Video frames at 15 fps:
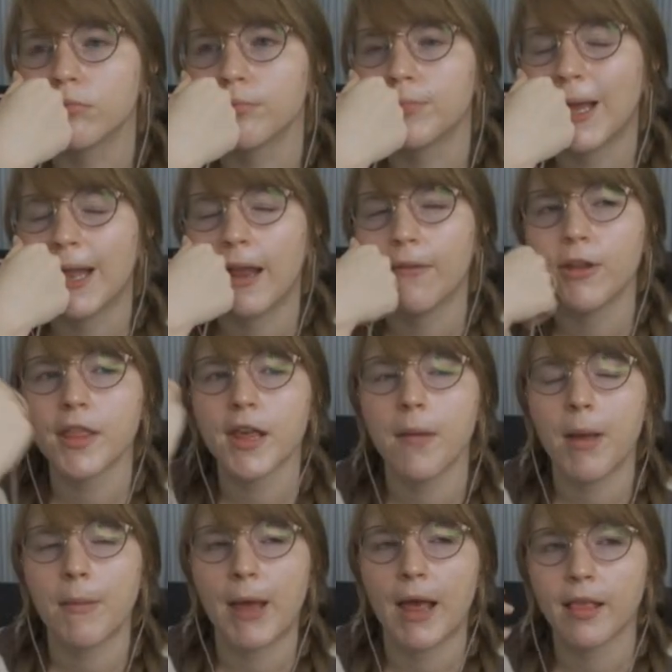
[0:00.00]
But every
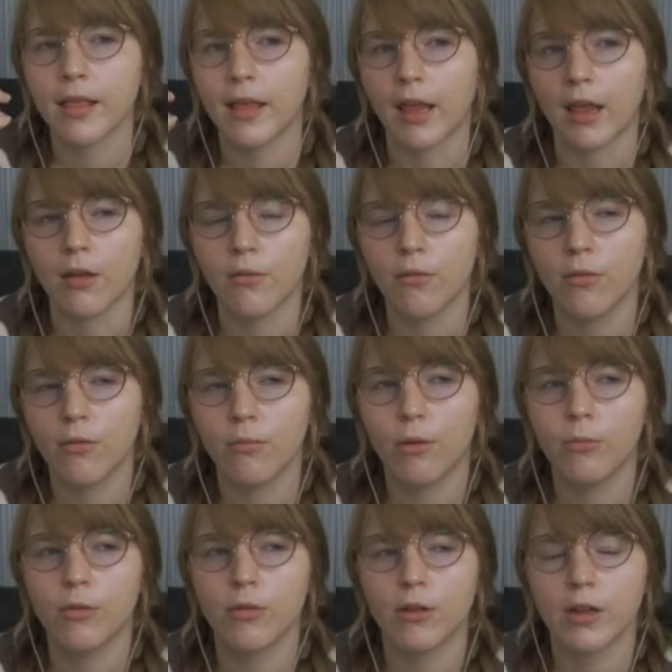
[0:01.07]
time I'm asked like
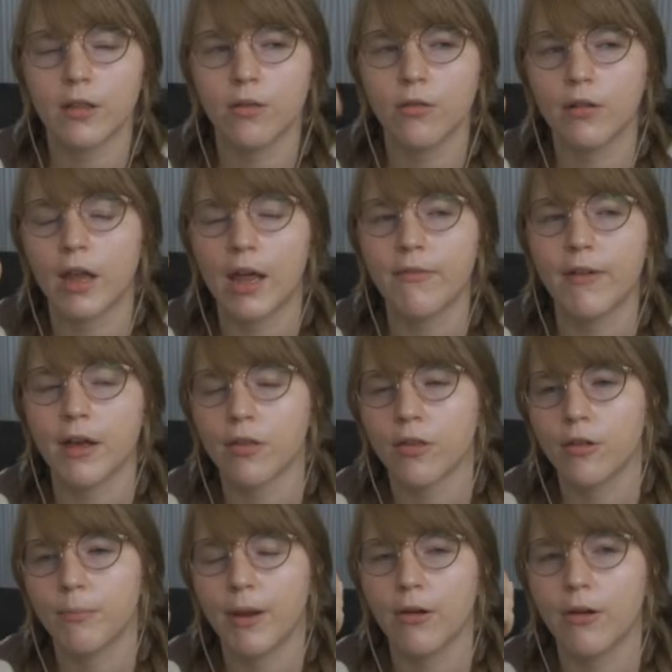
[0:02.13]
what would you like to do a live
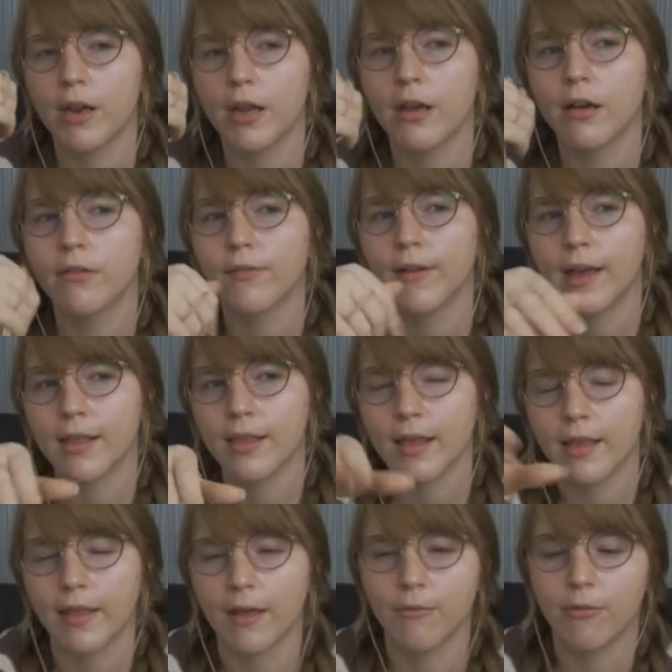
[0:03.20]
action parody of, I
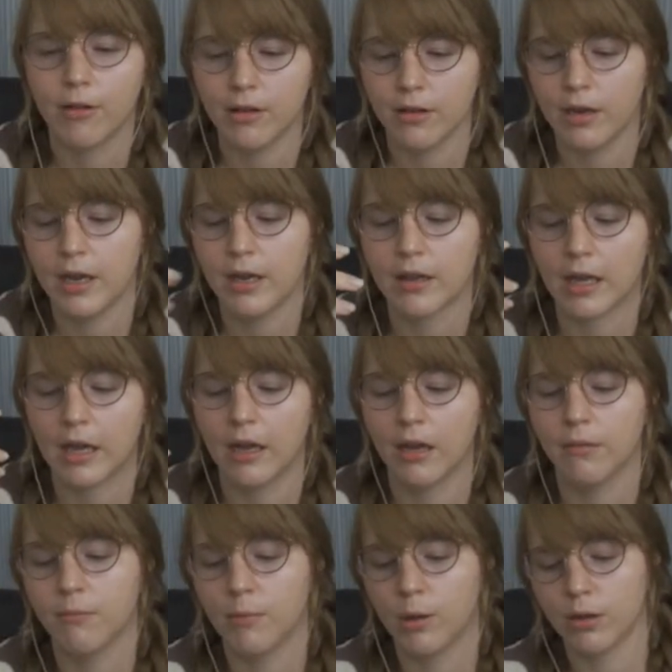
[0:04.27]
say that one
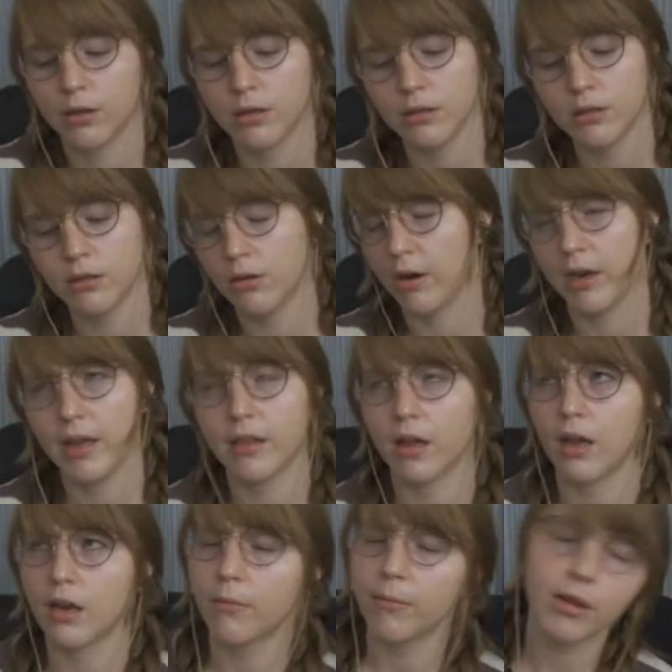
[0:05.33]
hentai manga or hentai
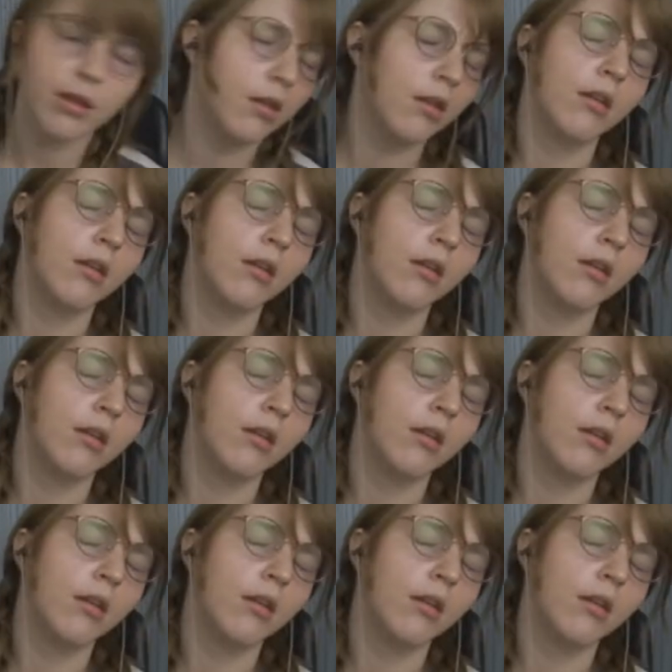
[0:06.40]
anime.